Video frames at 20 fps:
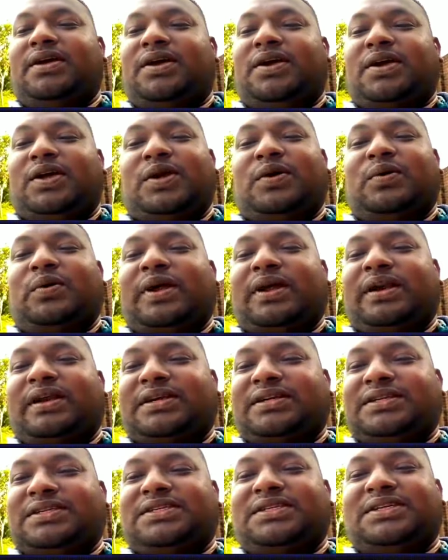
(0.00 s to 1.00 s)
your
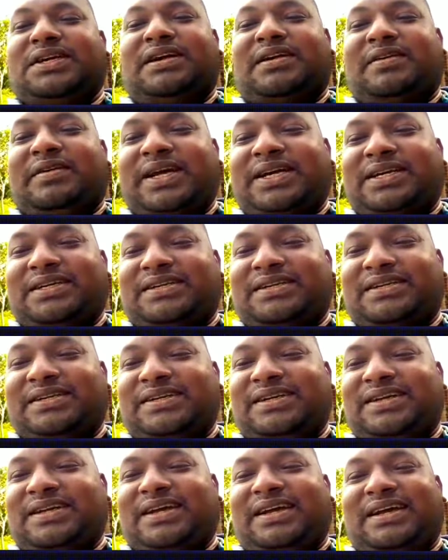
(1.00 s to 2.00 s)
English correct,
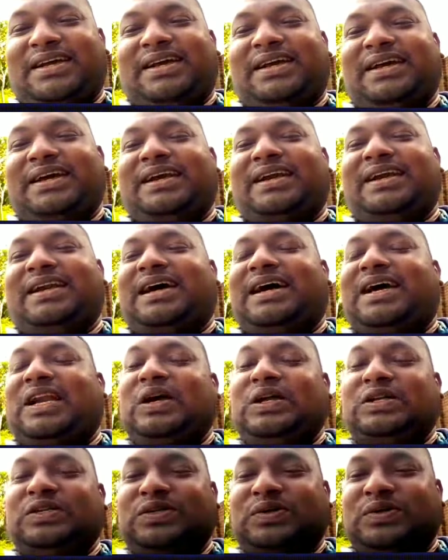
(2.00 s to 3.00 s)
and I'll
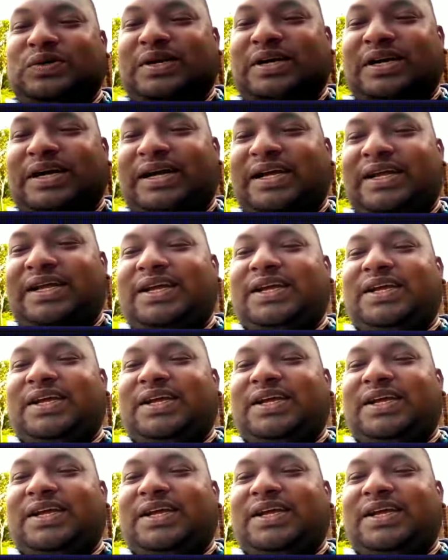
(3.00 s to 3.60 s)
also try